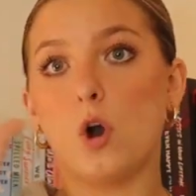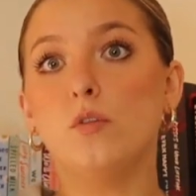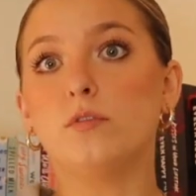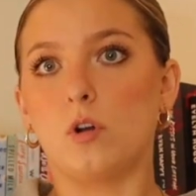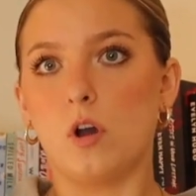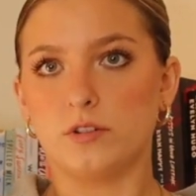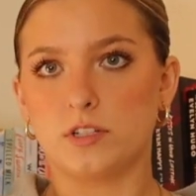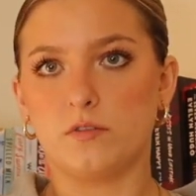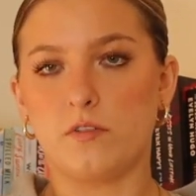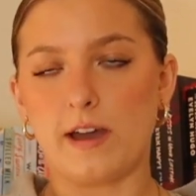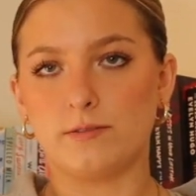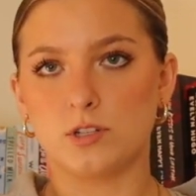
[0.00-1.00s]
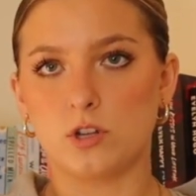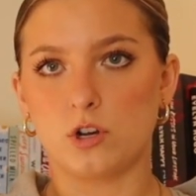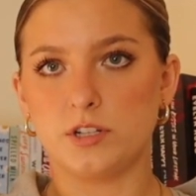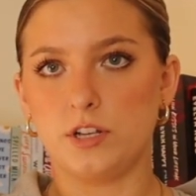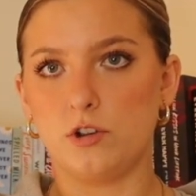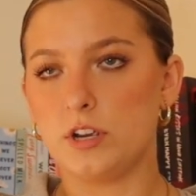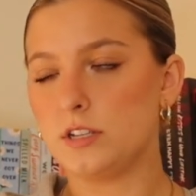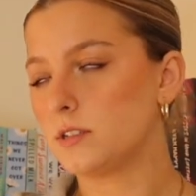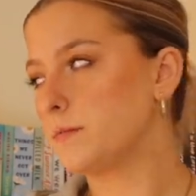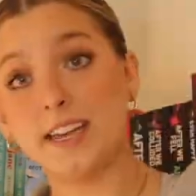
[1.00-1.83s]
Overall, it's a 5 star series.